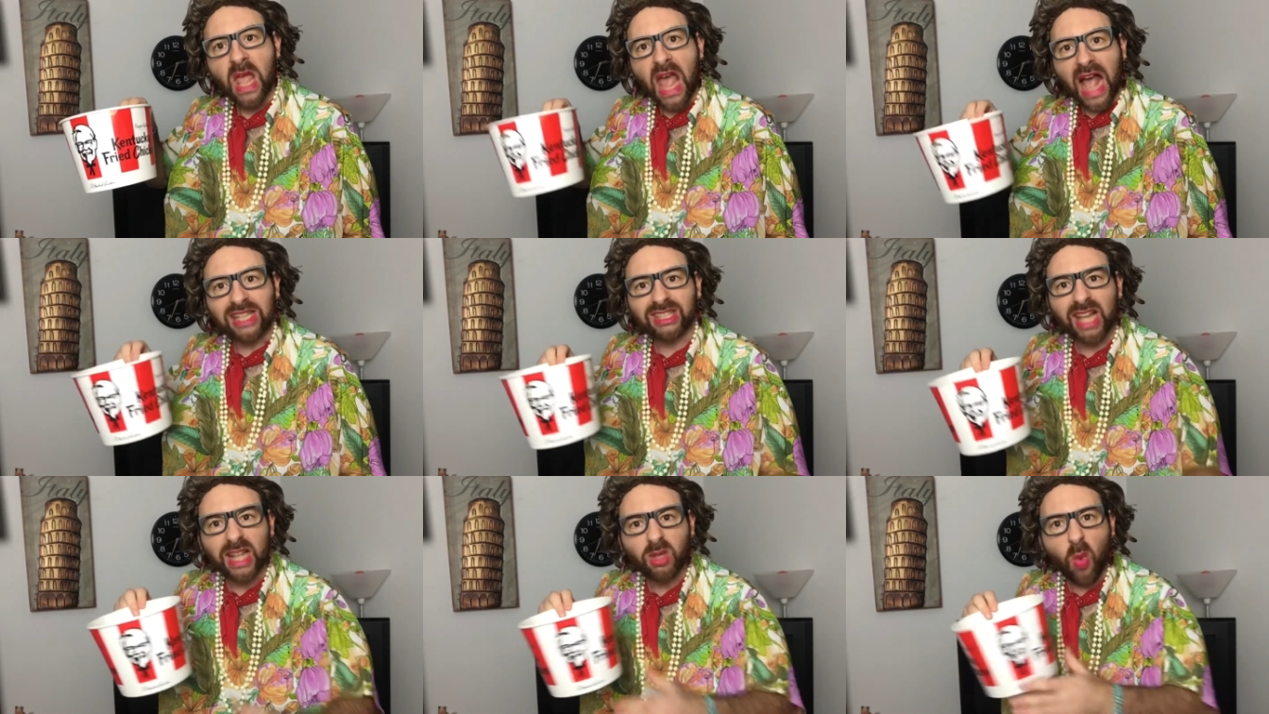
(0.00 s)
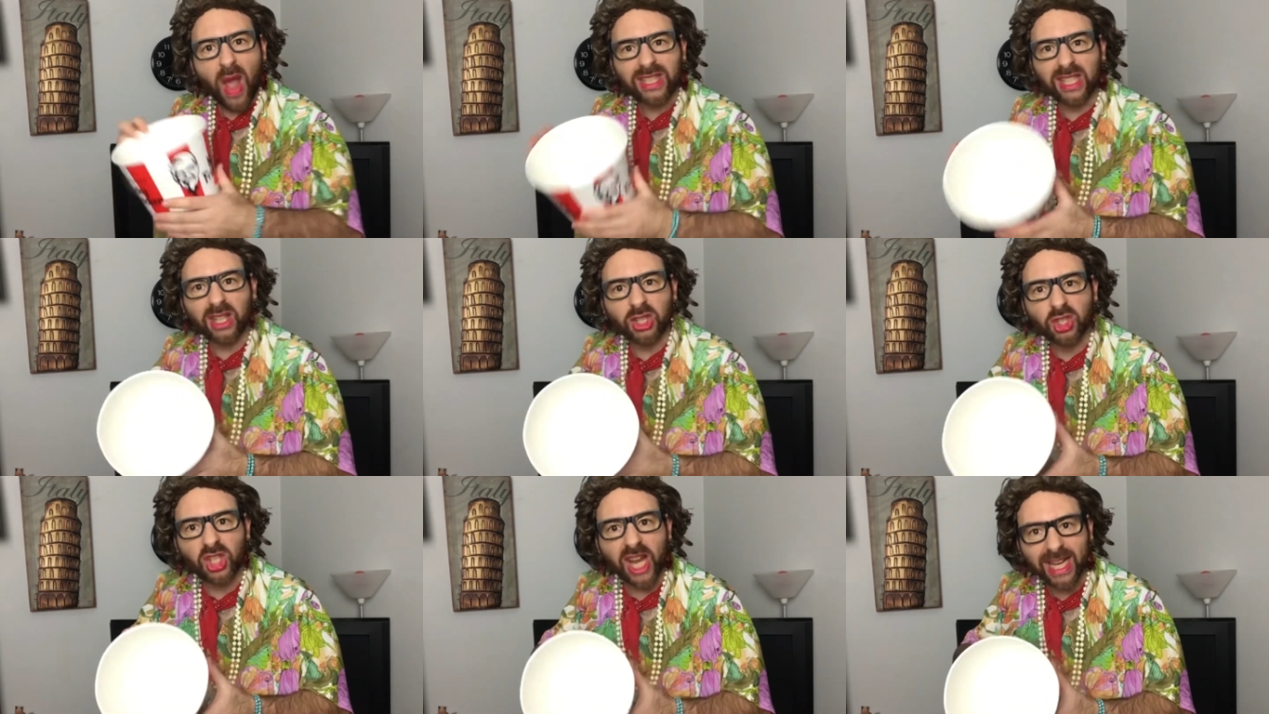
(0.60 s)
I said, where's
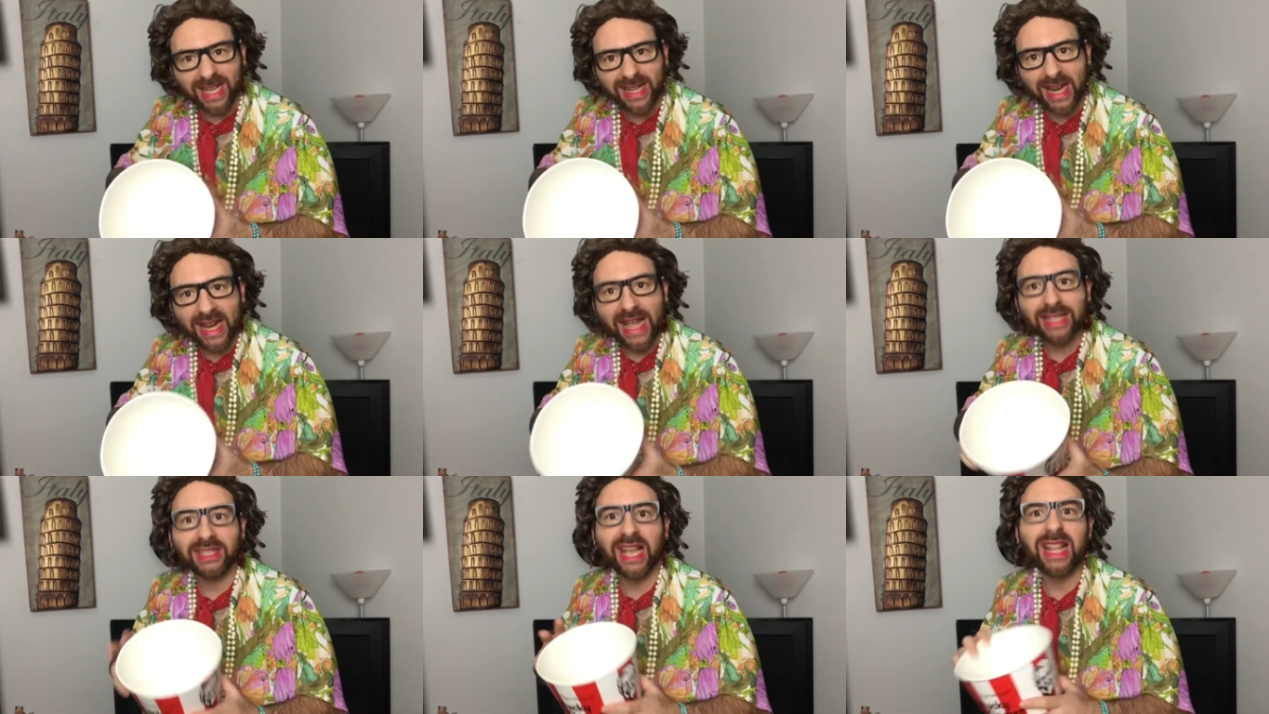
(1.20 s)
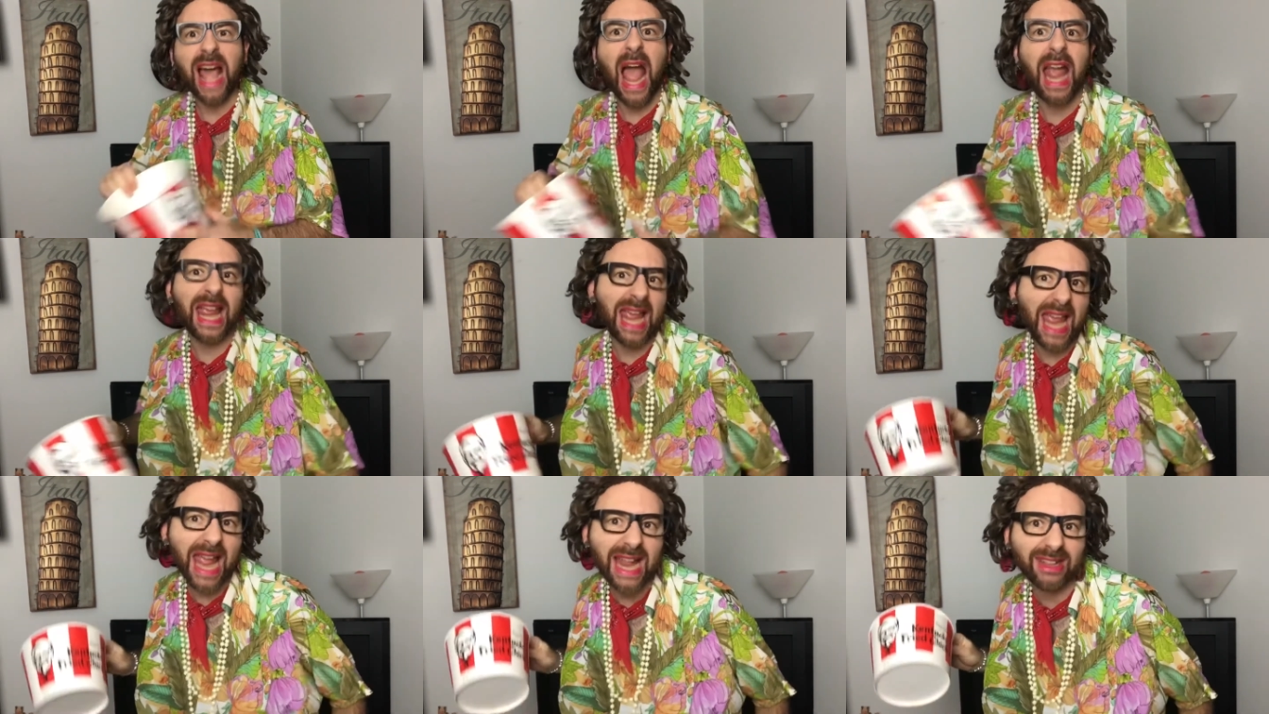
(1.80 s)
the chicken? He said,
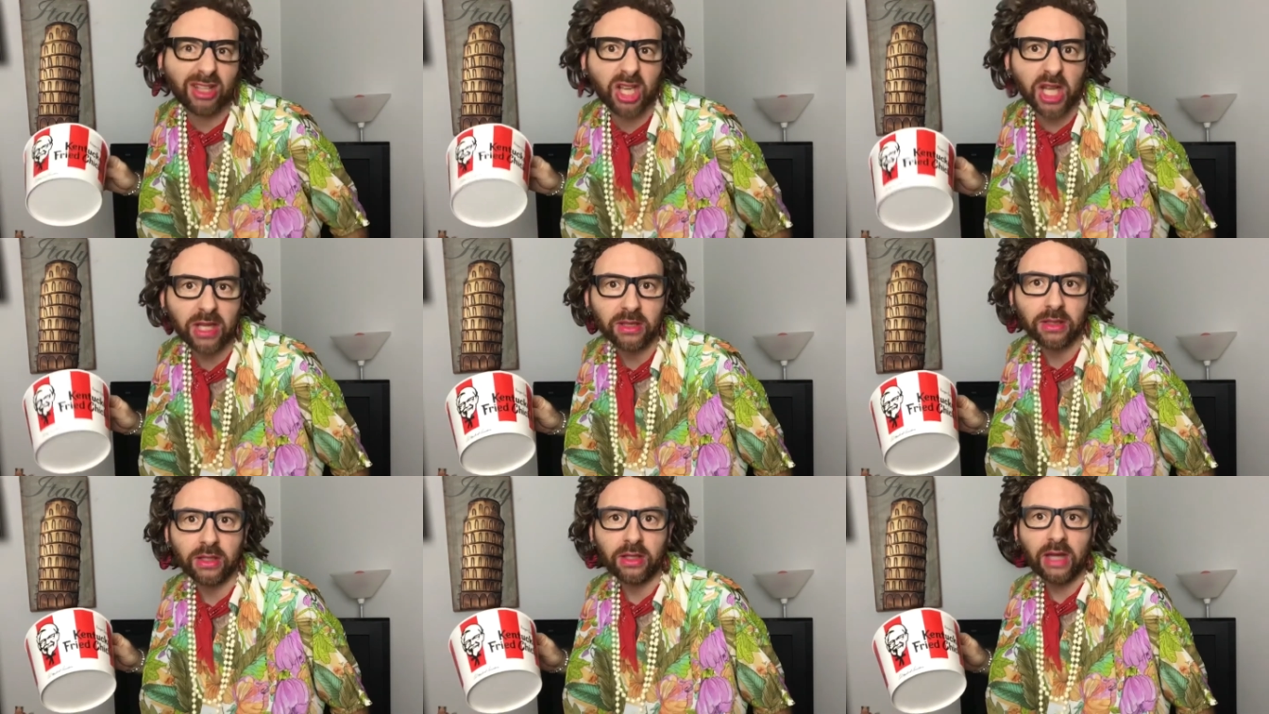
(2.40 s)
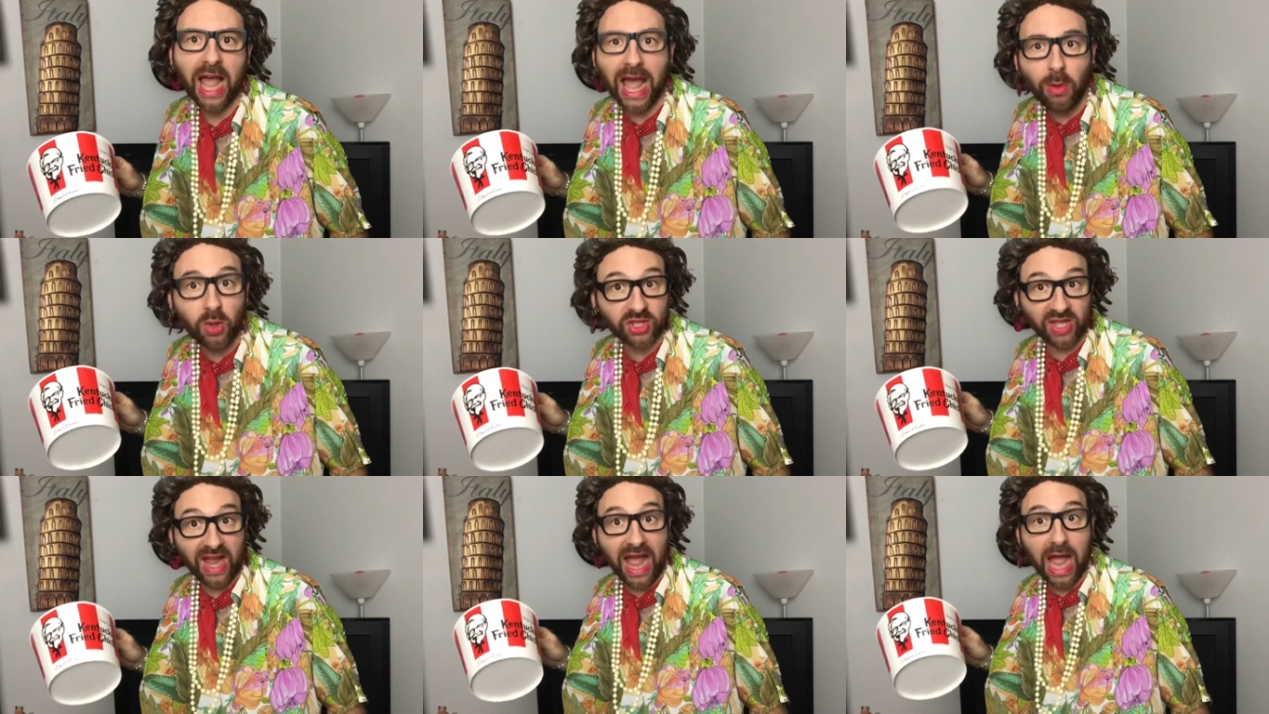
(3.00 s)
I eat. I
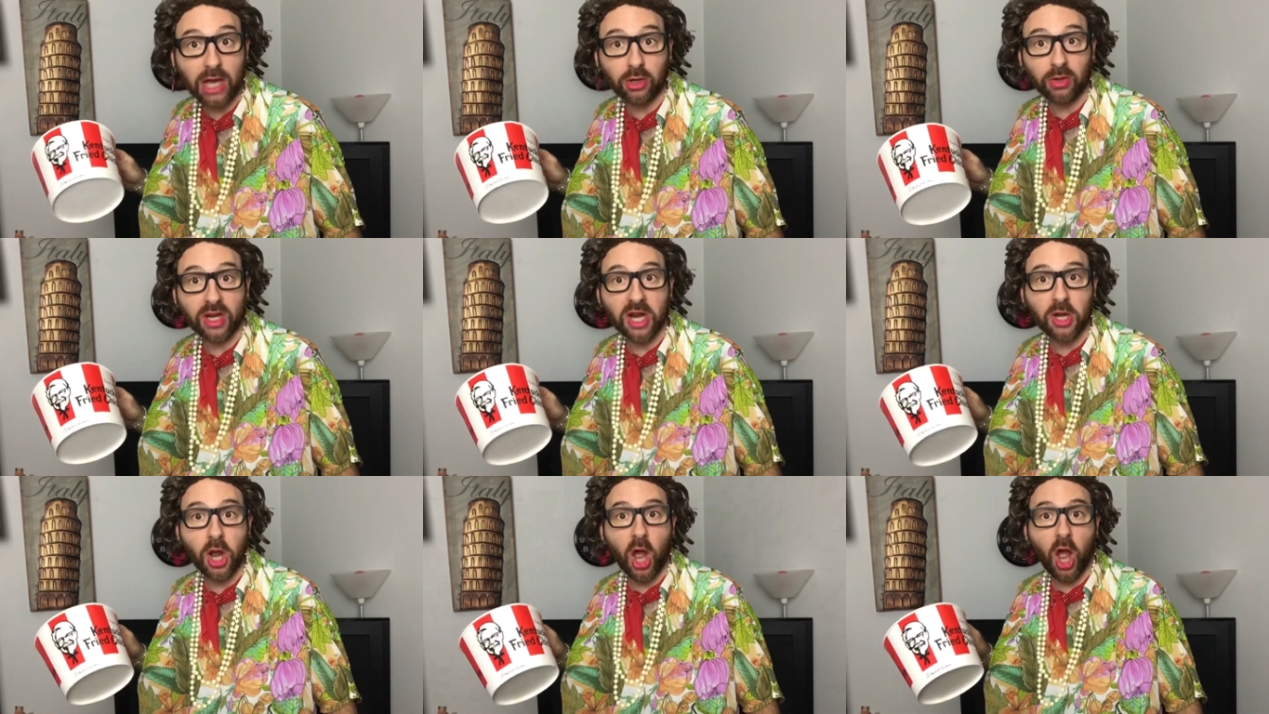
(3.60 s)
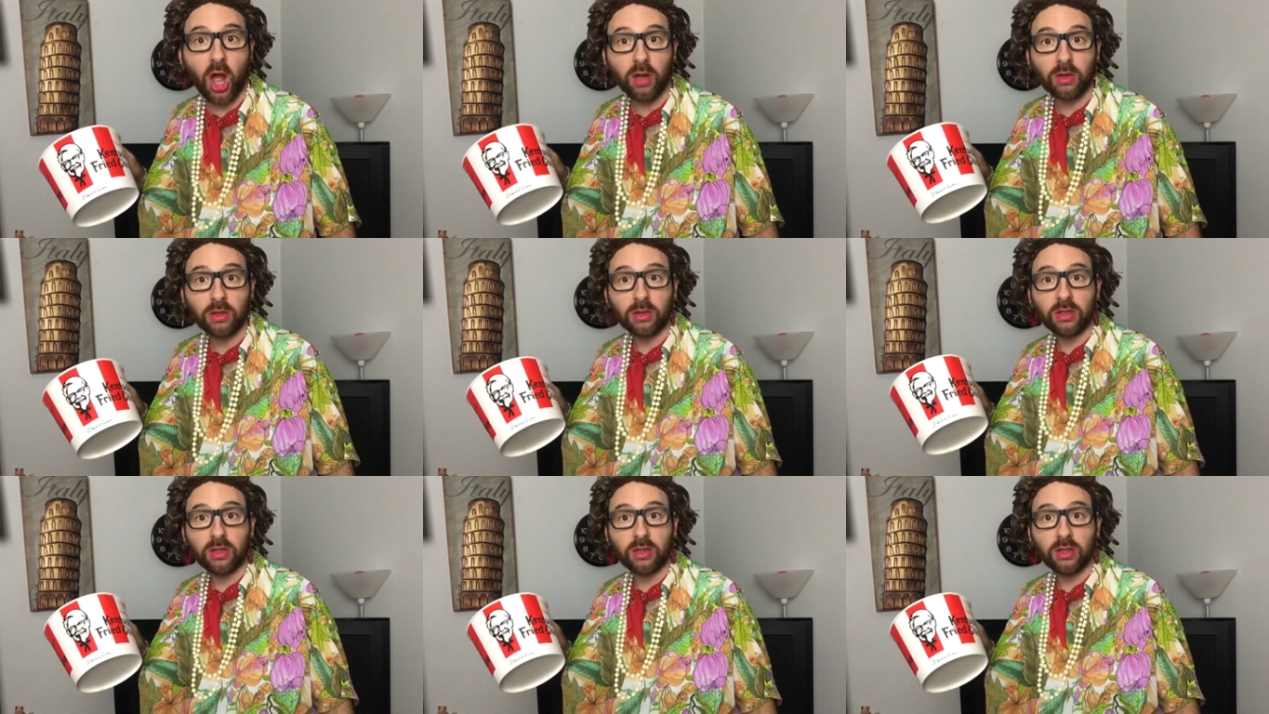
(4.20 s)
was hungry, you know.